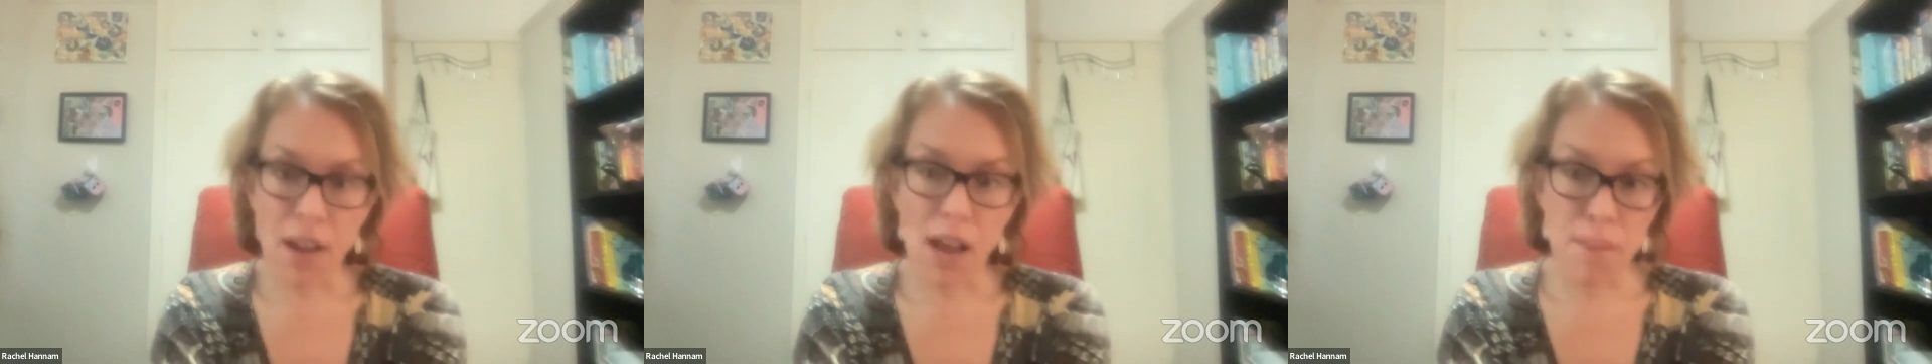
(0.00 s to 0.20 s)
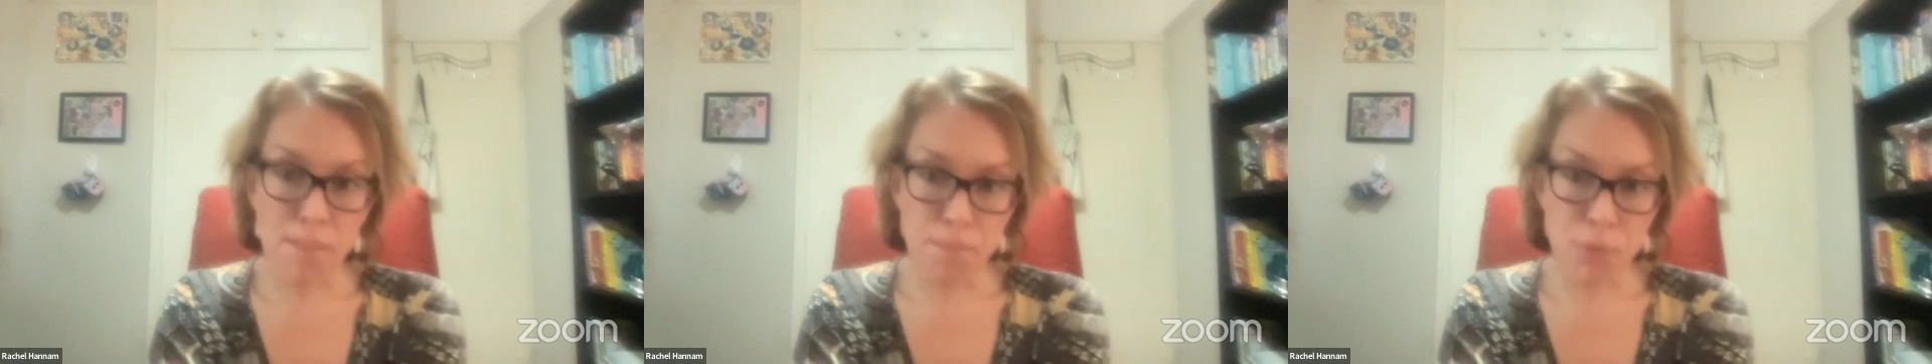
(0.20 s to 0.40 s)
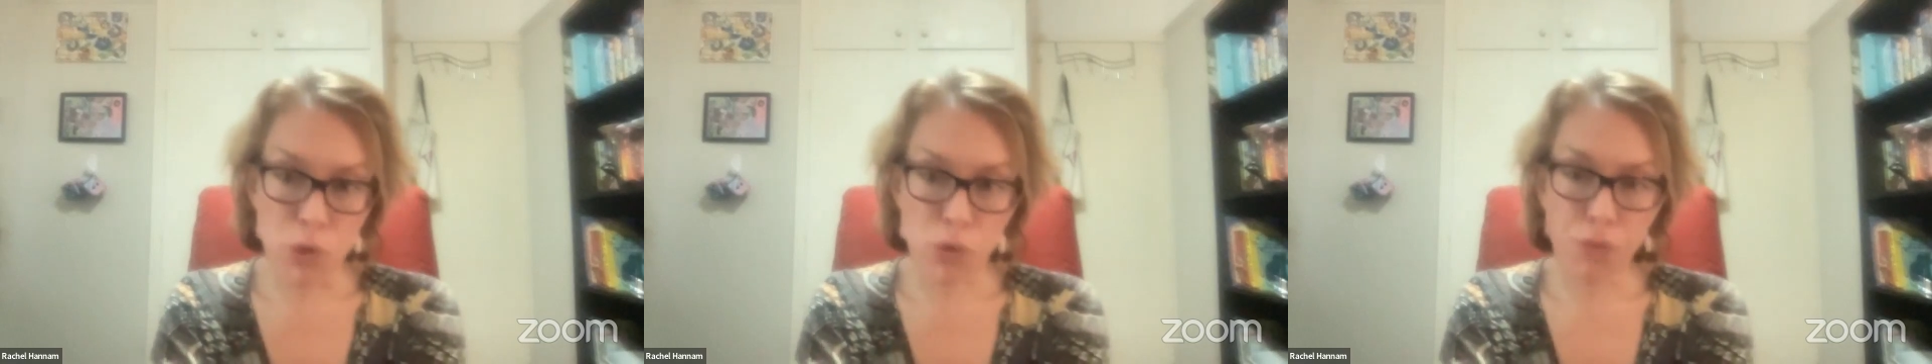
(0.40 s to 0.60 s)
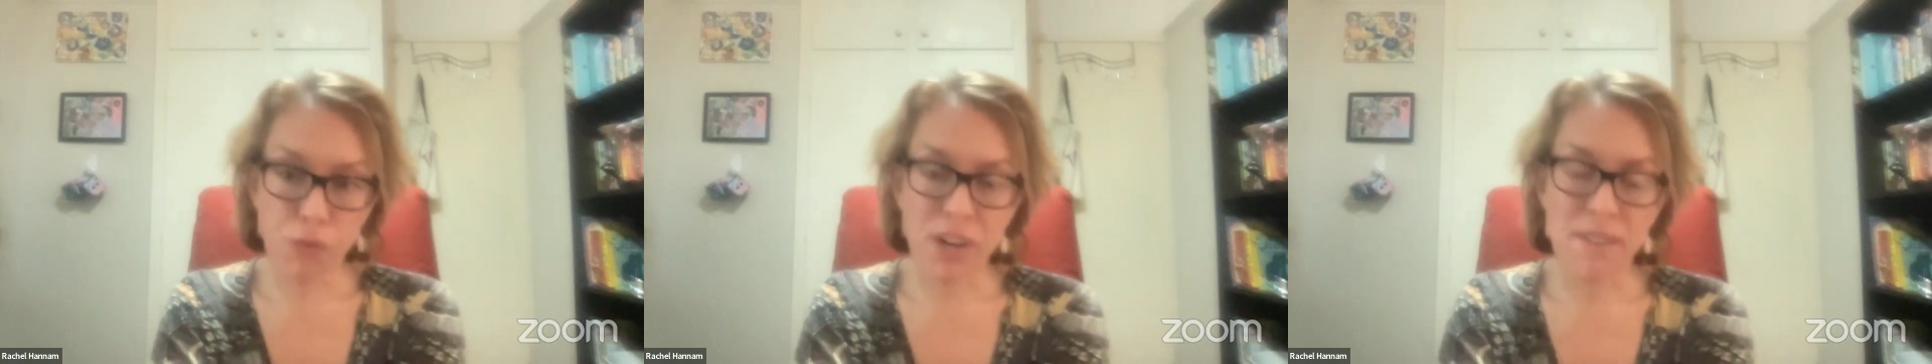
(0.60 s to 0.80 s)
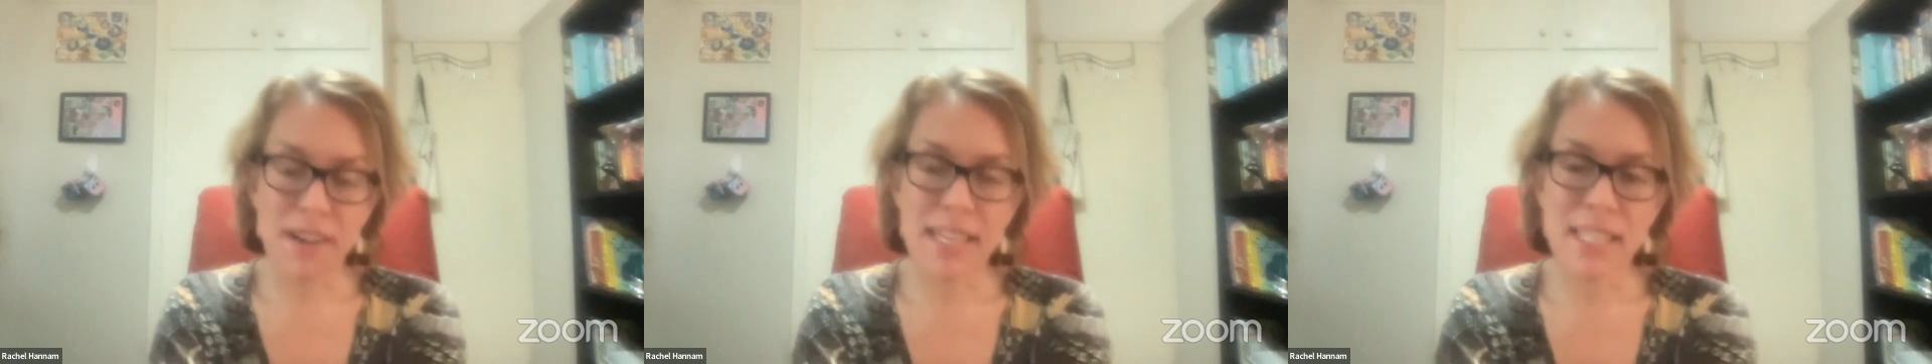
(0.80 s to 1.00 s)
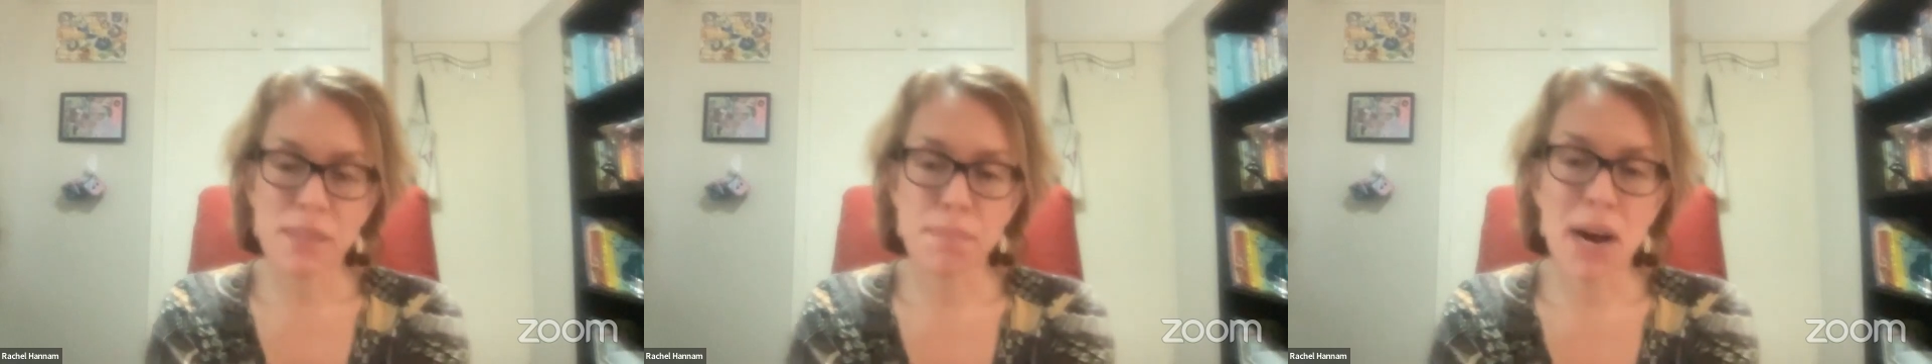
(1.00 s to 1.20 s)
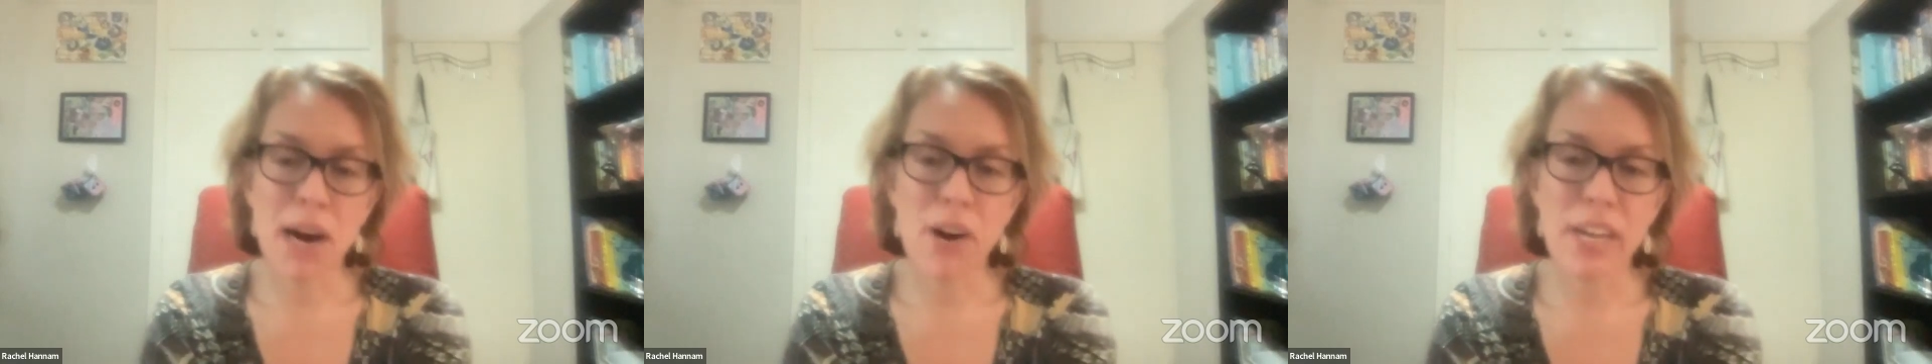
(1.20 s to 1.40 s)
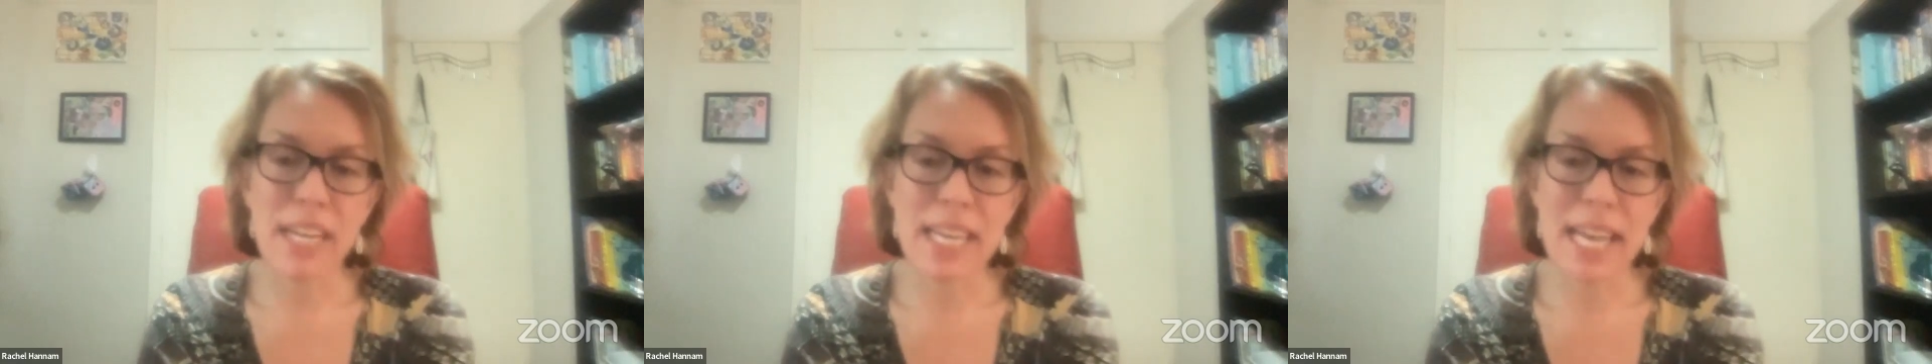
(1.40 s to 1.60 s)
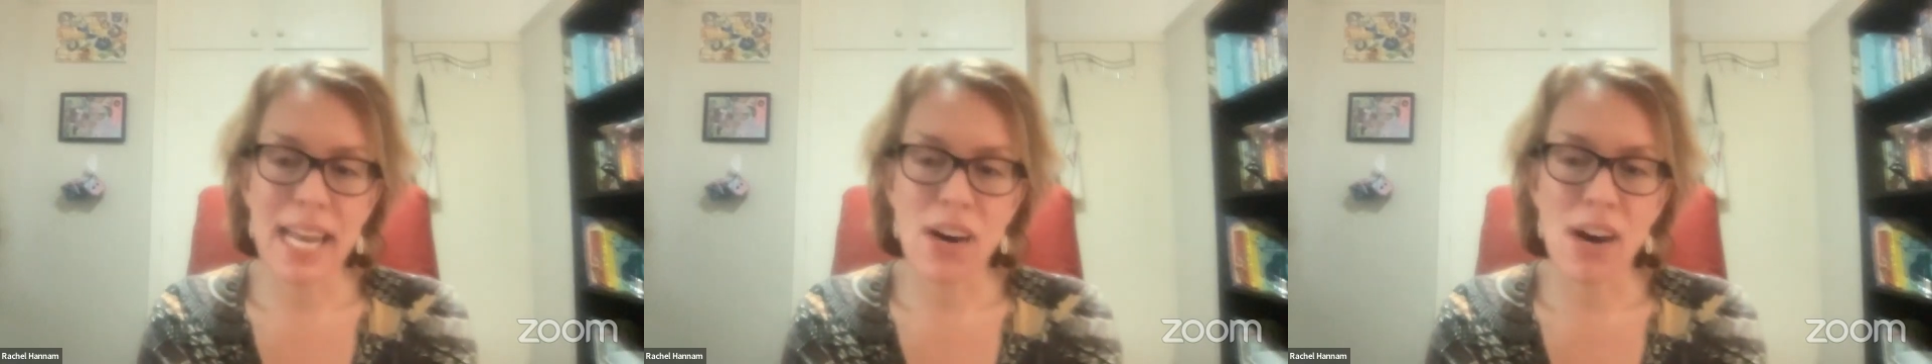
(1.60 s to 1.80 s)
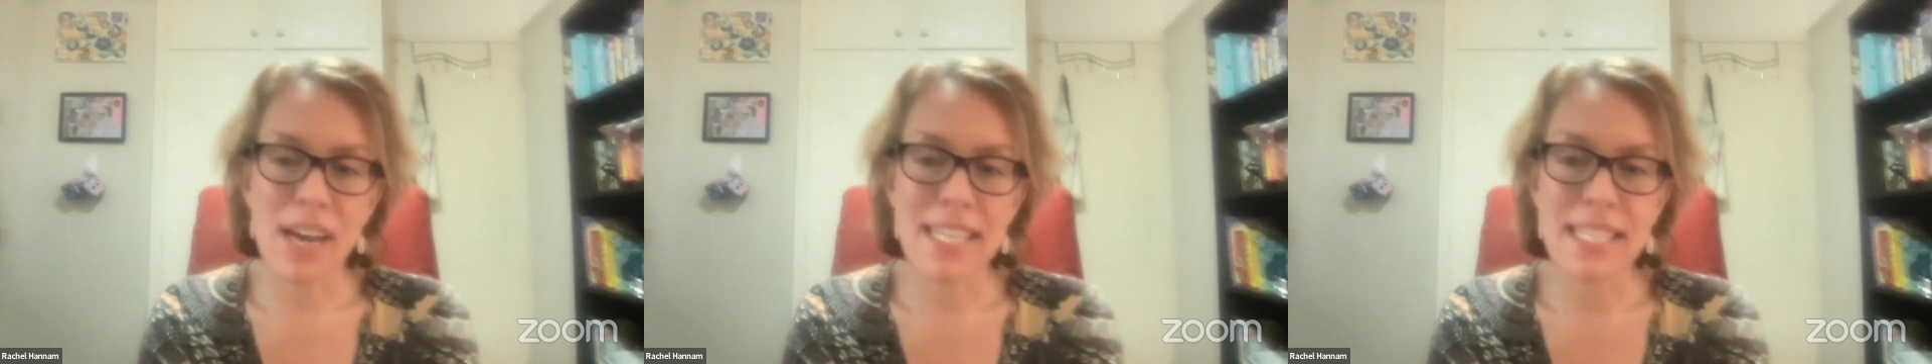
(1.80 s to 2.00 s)
a mutual friend of ours, Murray,
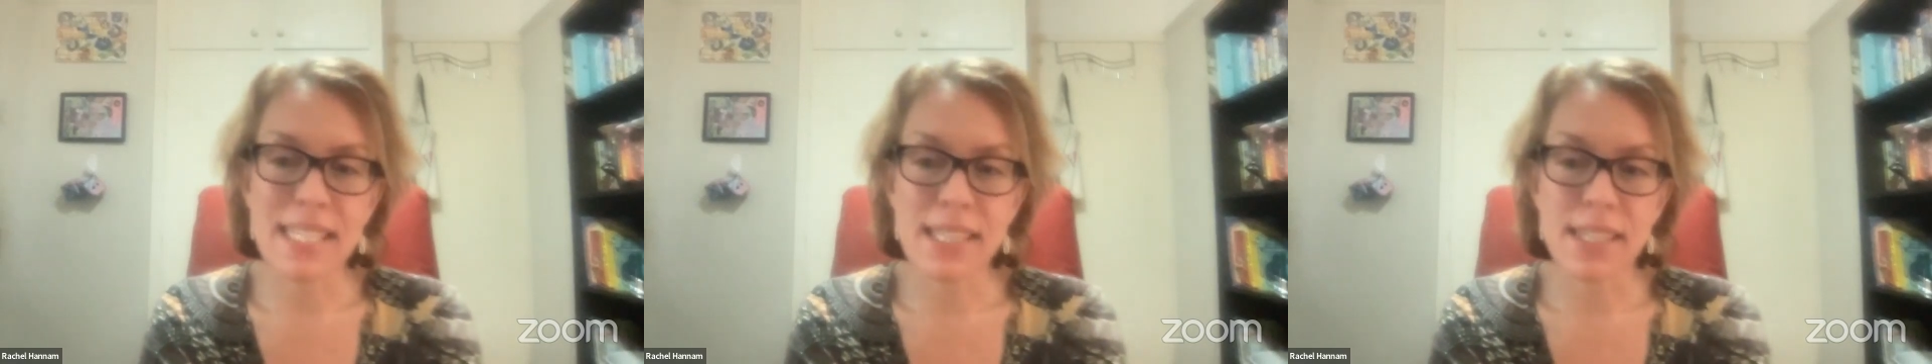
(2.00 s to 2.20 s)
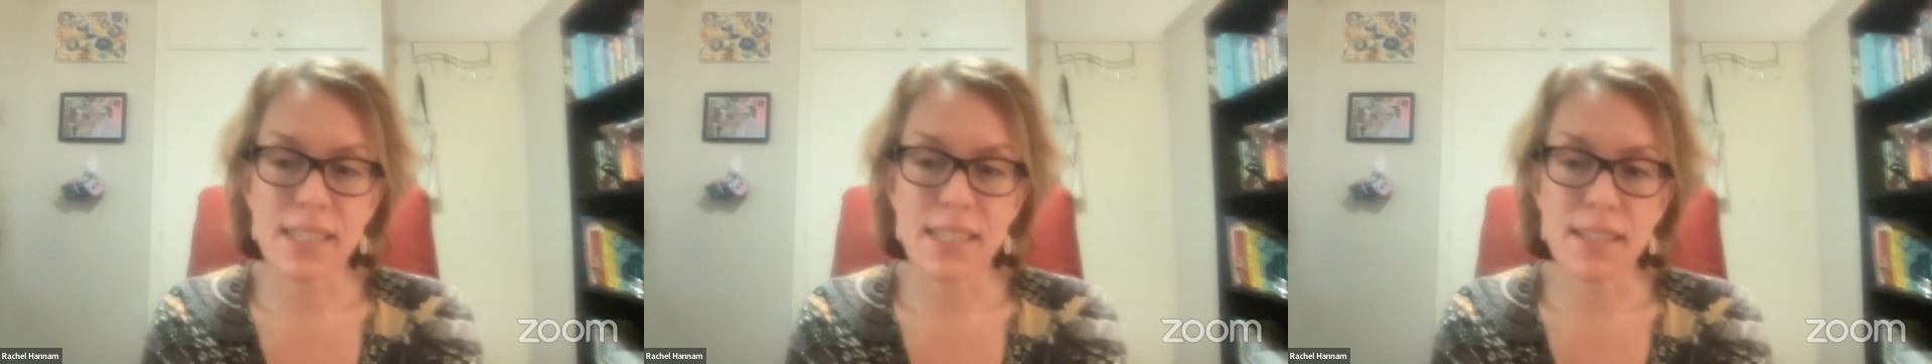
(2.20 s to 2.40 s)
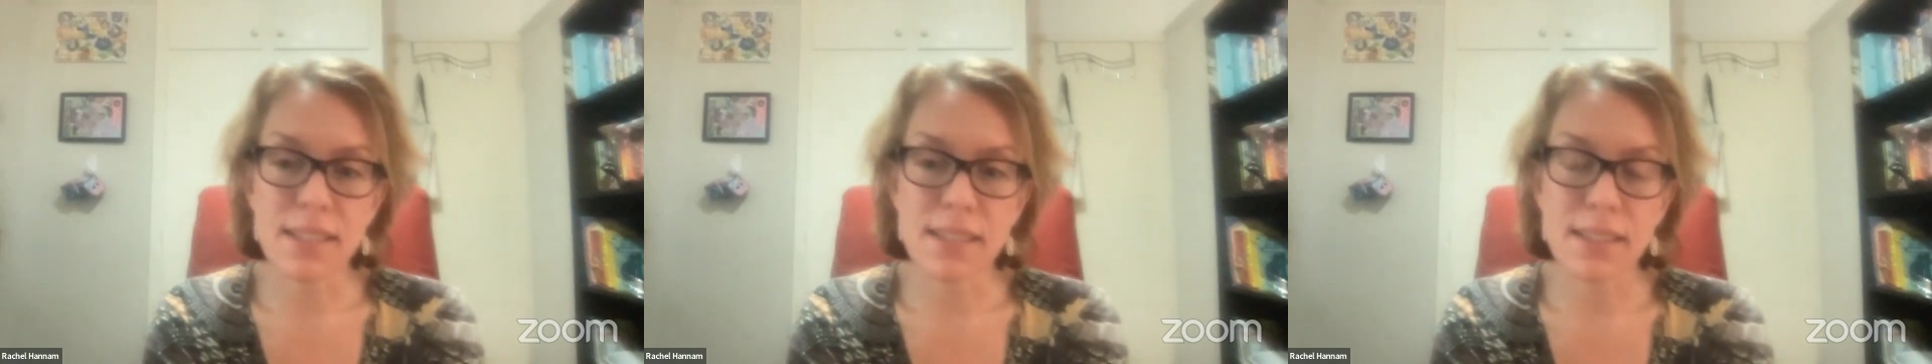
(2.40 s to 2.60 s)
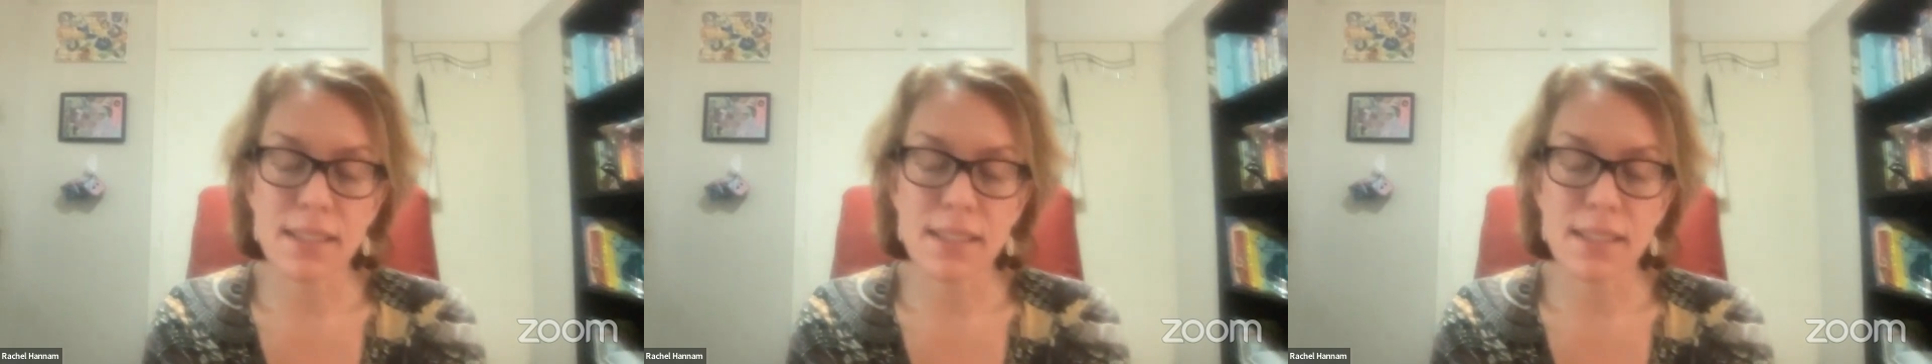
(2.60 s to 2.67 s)
and I did a